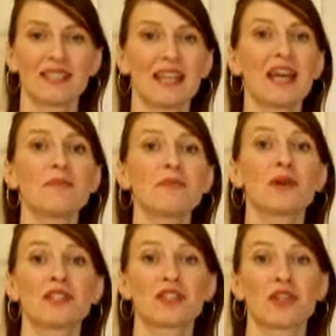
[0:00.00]
Today I'm
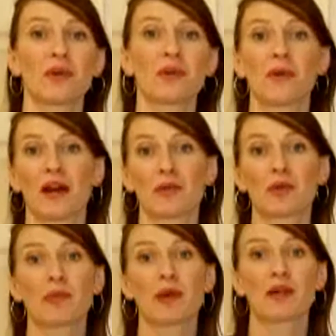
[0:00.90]
going to show you how to
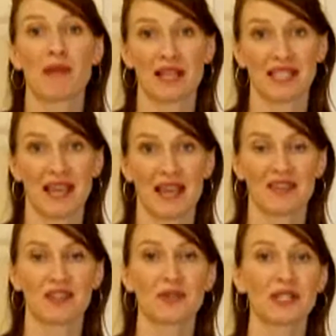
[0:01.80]
prepare mate,
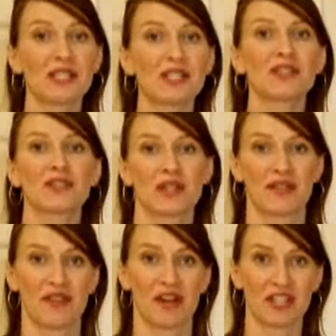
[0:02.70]
the traditional
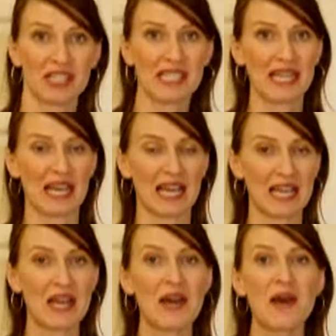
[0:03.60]
drink of Argentina.
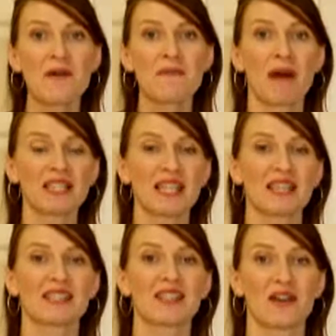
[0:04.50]
Mate
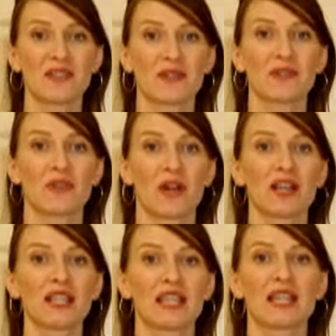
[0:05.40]
is also
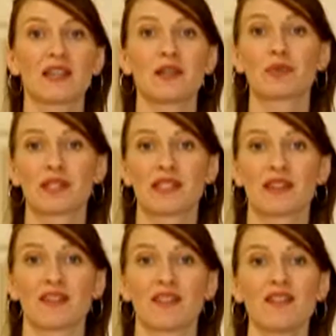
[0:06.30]
drunk in
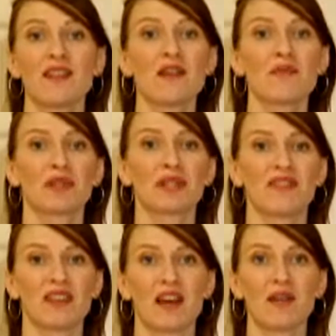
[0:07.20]
Brazil,
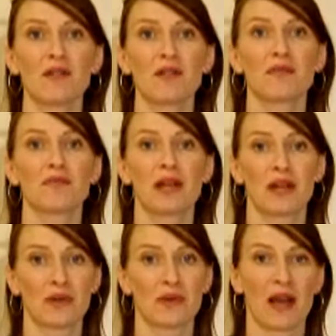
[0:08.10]
Bolivia,
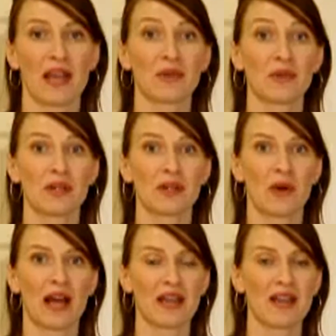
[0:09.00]
Paraguay, and
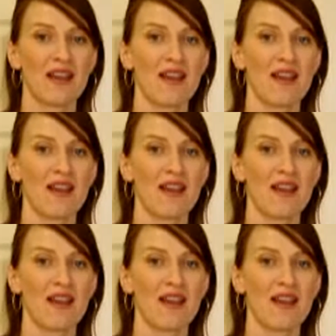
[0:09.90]
Uruguay.